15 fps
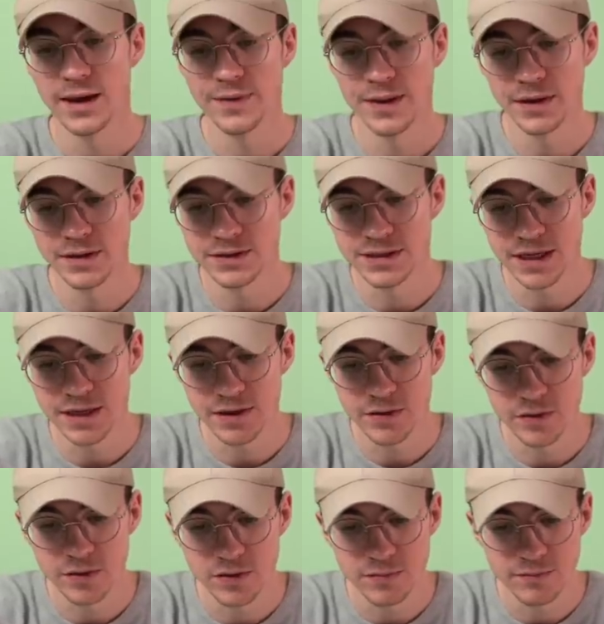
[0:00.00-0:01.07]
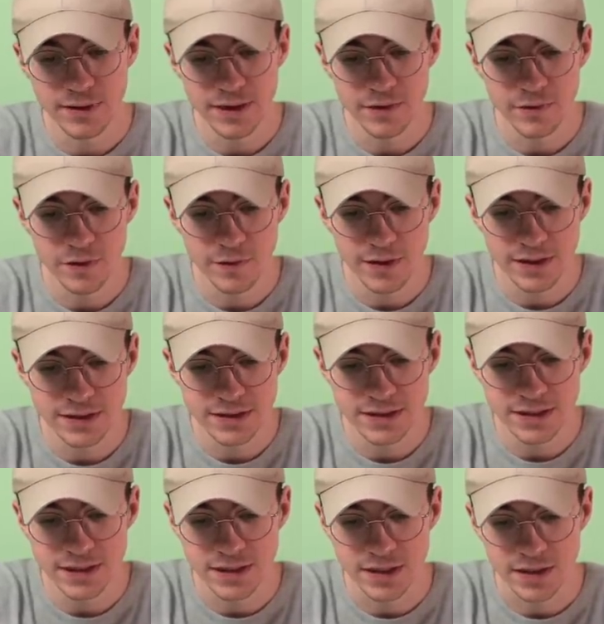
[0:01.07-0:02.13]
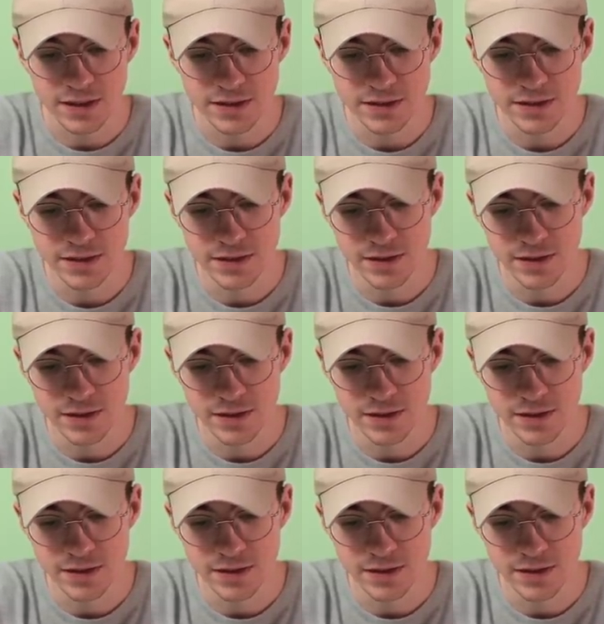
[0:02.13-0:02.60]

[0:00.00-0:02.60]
And then you take your micro S D card